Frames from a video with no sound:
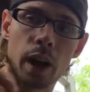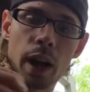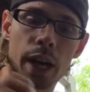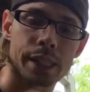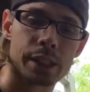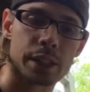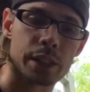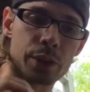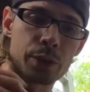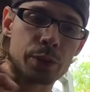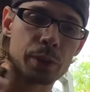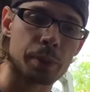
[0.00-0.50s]

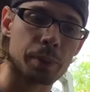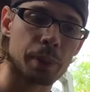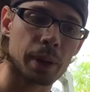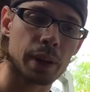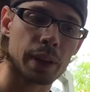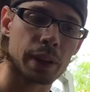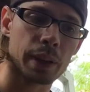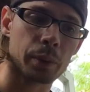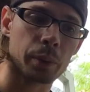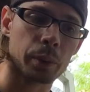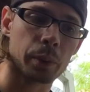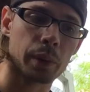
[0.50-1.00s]
I just
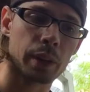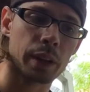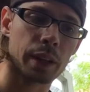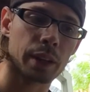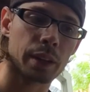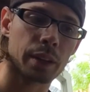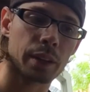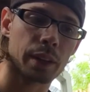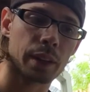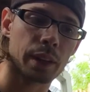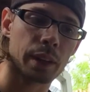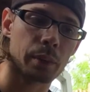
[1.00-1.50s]
repotted
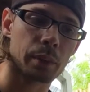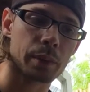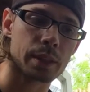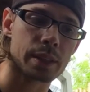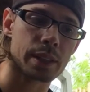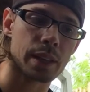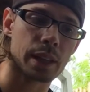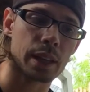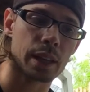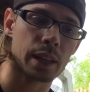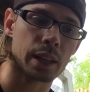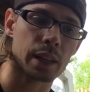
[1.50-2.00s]
one that
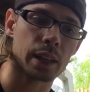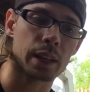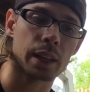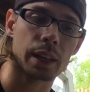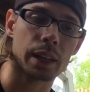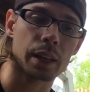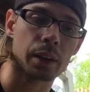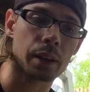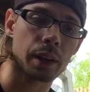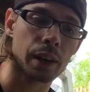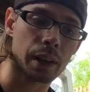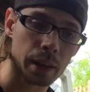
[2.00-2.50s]
was in
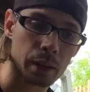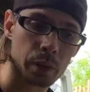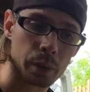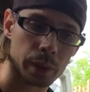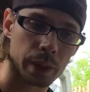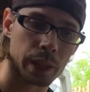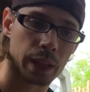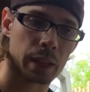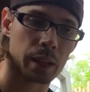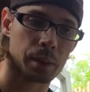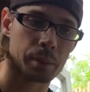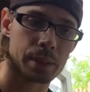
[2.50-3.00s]
an
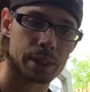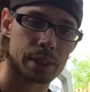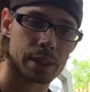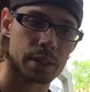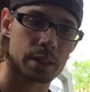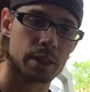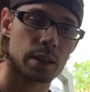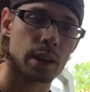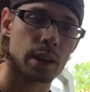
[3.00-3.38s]
inorganic